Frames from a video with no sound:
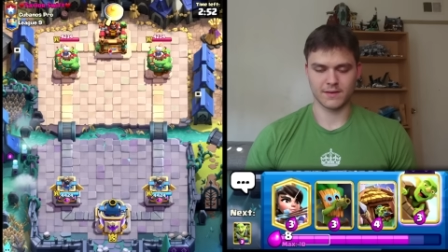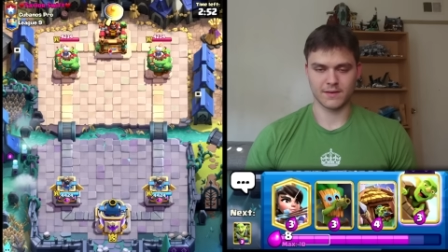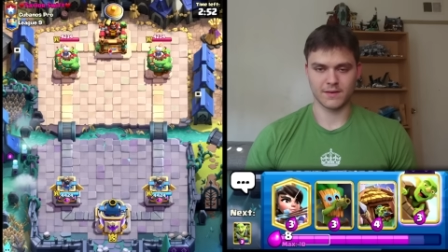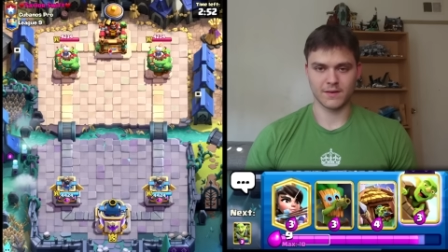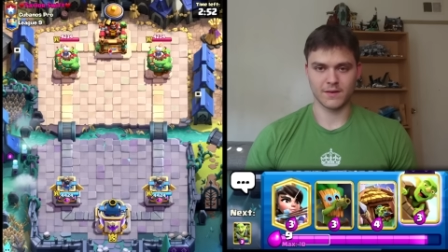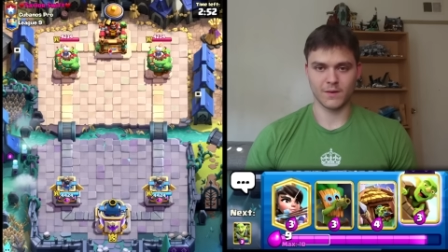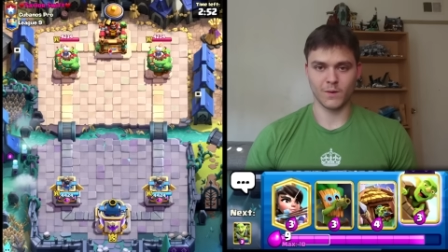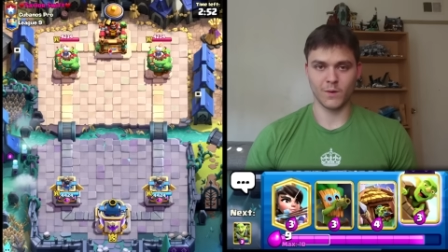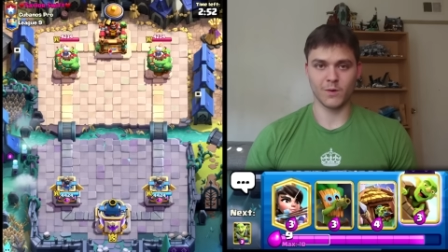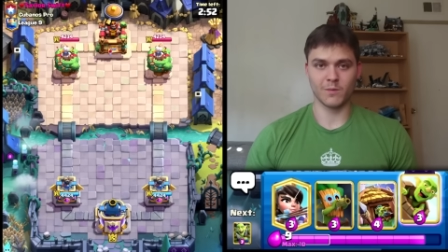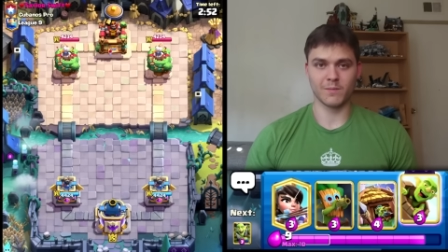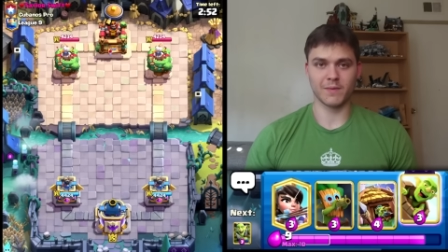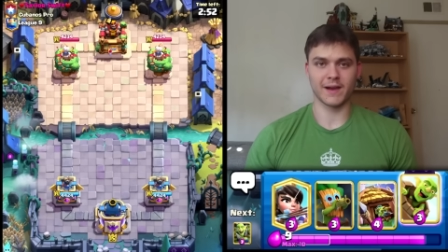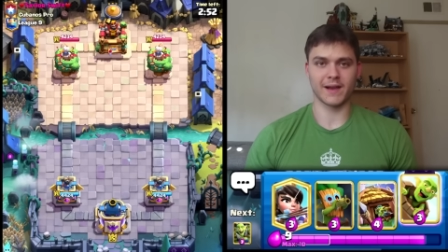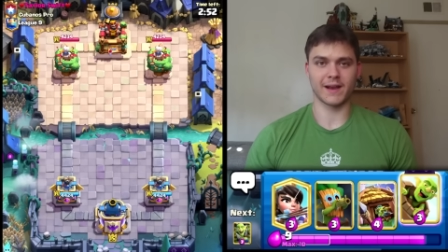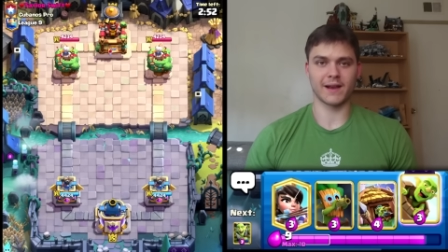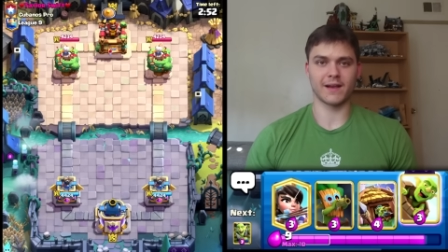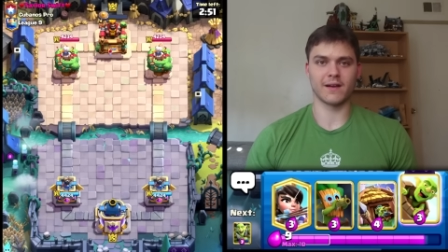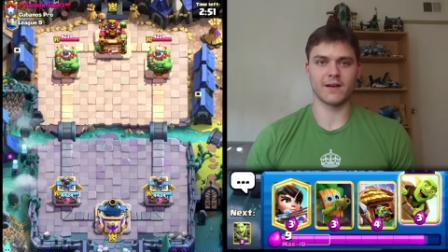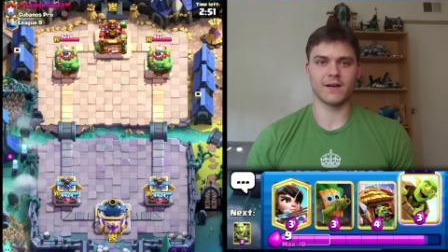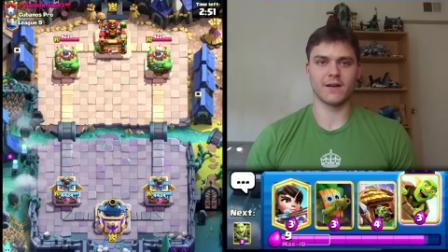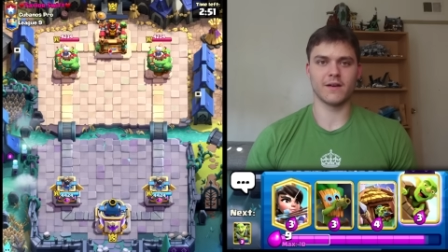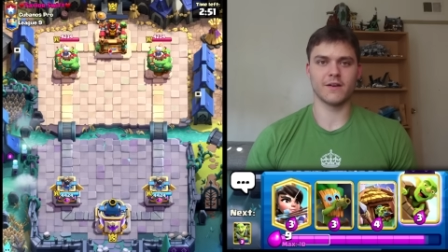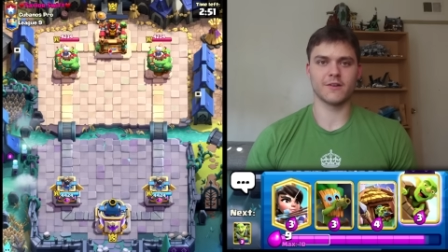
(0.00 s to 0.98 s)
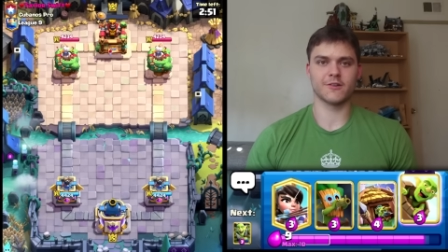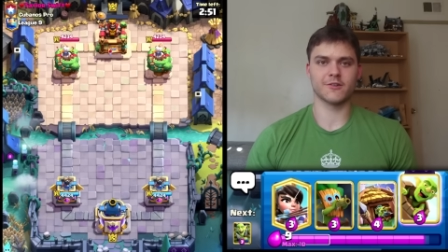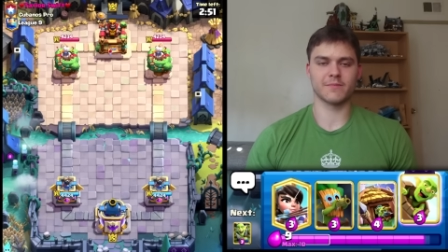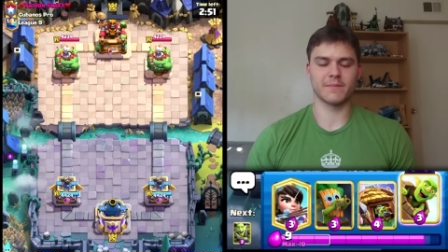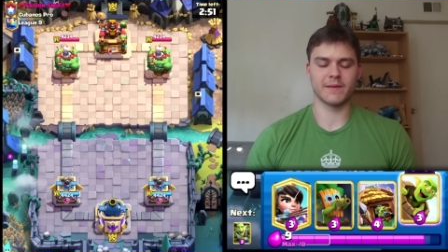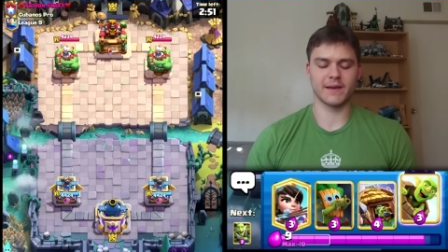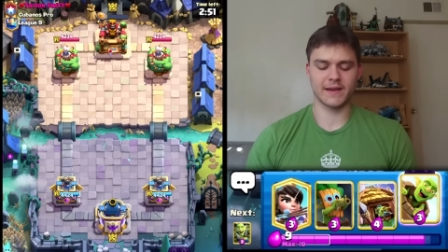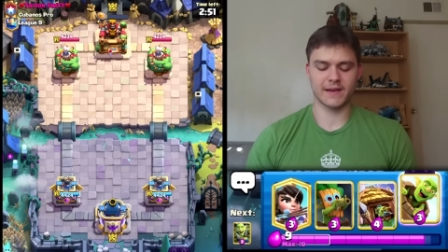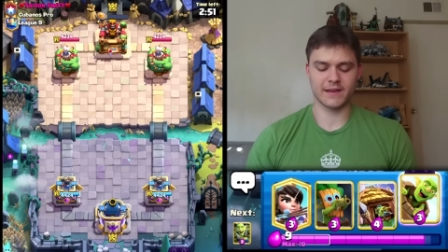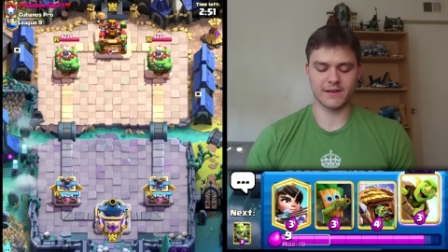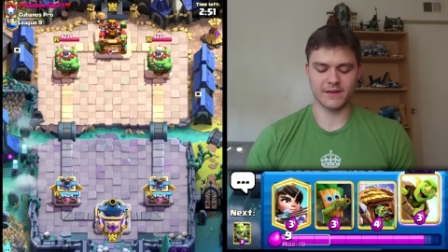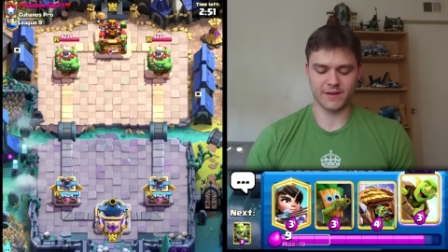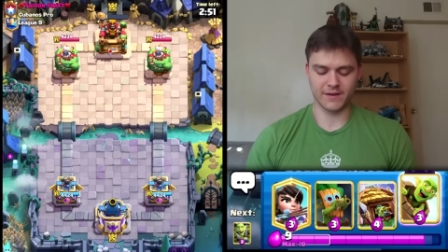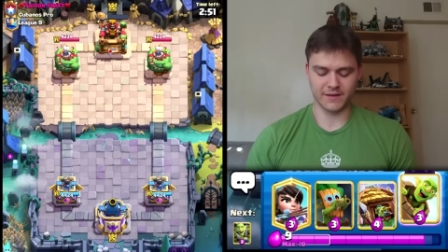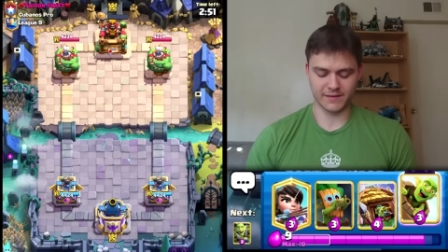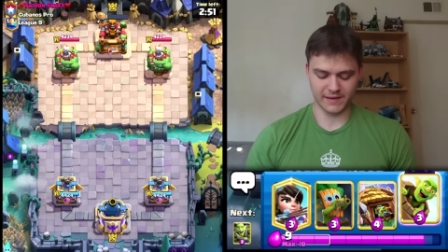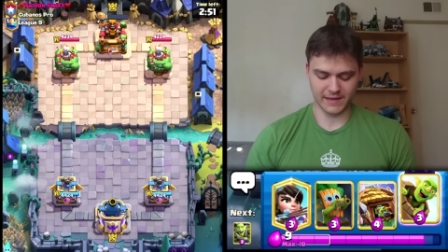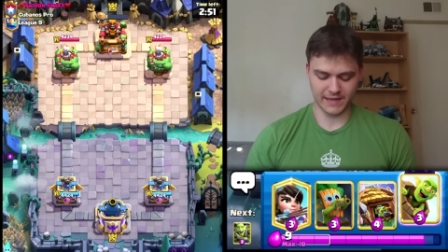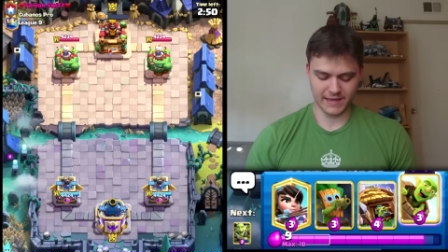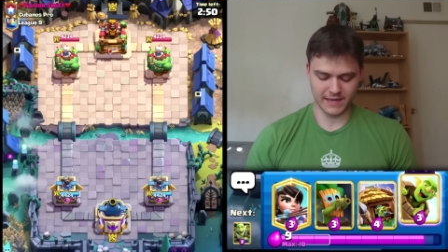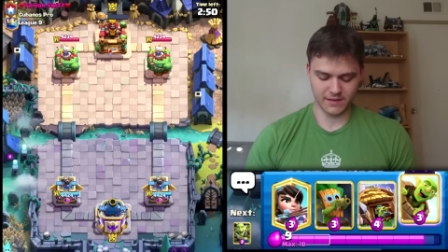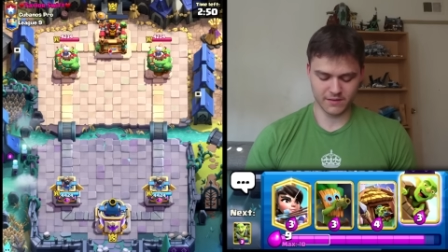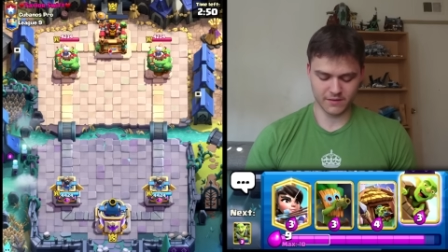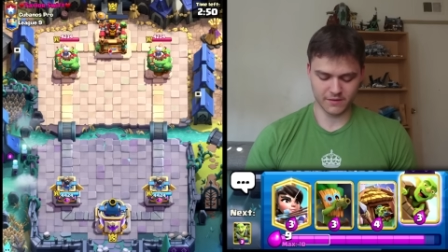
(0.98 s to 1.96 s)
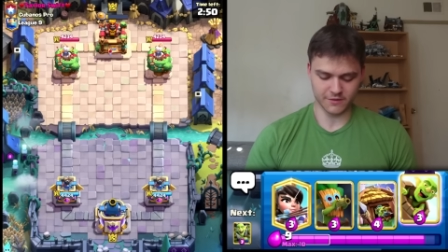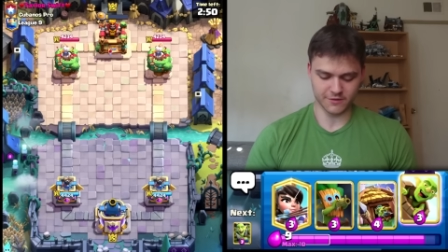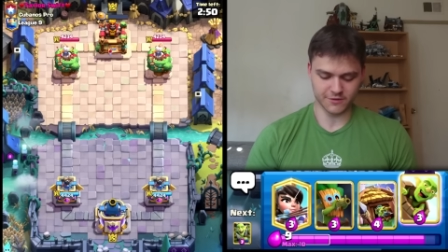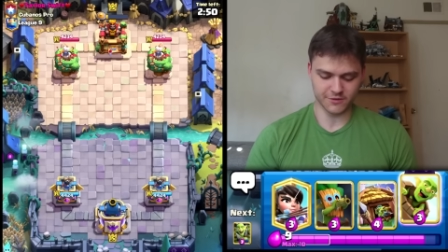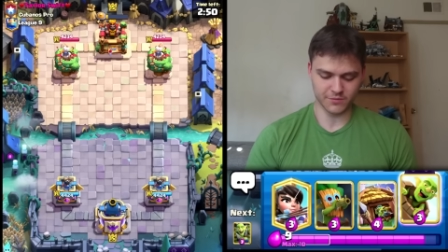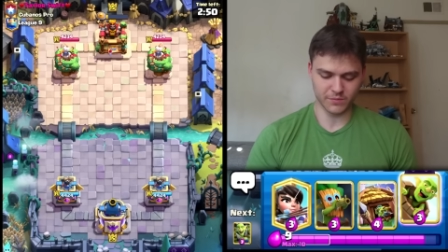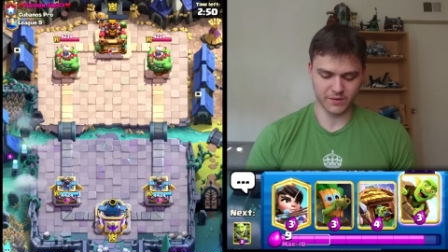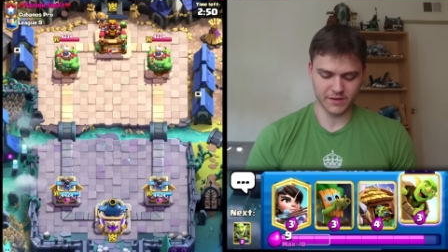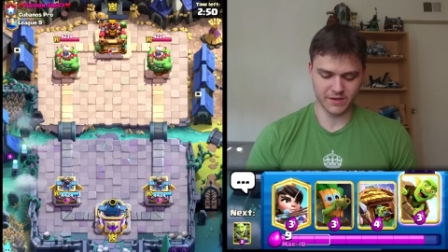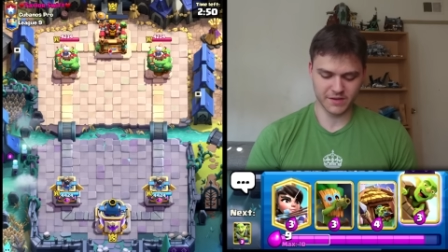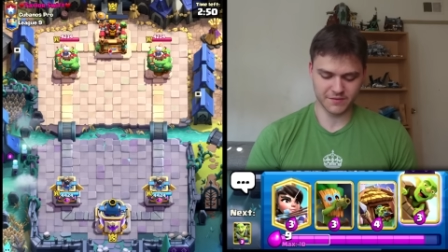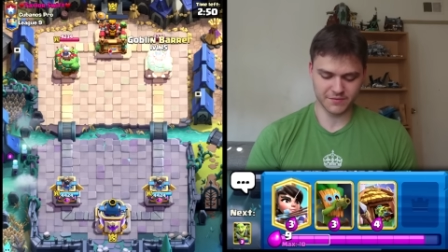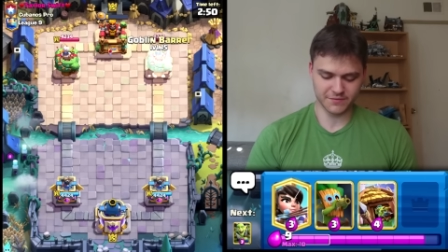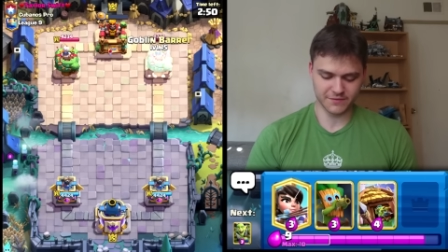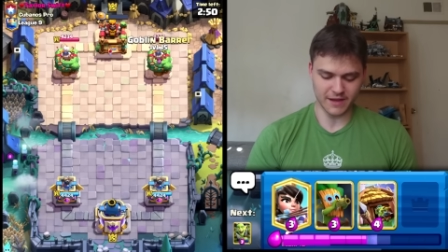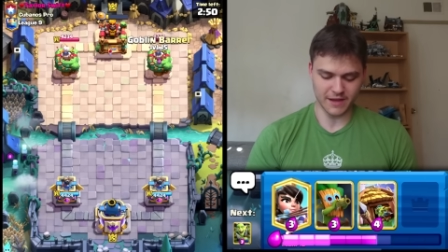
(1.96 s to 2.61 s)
Oh my gosh, man, not Taylor Swift.